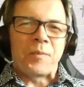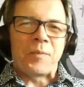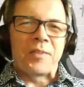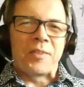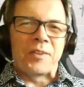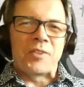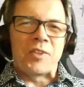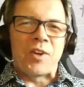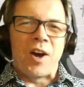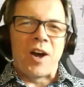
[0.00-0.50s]

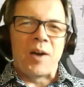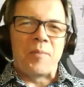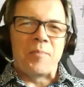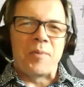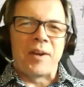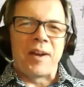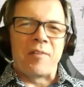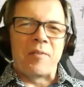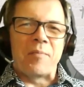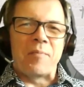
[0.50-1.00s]
the time when
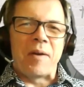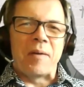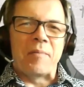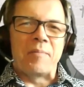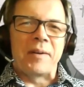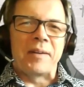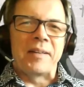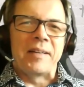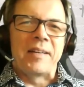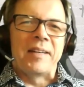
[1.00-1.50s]
I
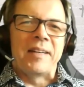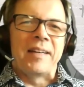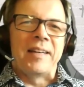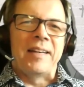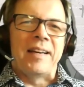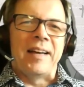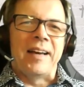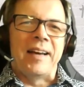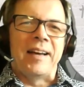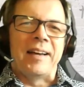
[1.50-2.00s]
remember
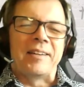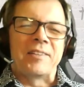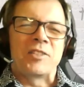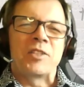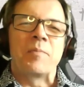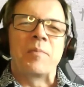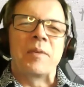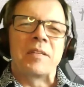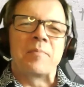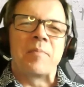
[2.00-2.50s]

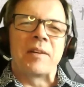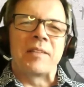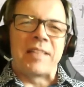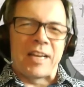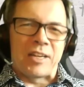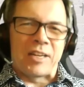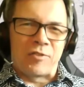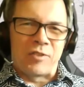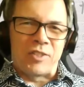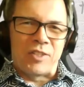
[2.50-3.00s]
submitting my
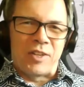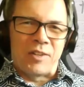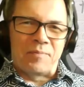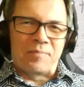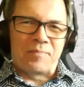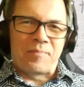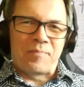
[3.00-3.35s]
tax return,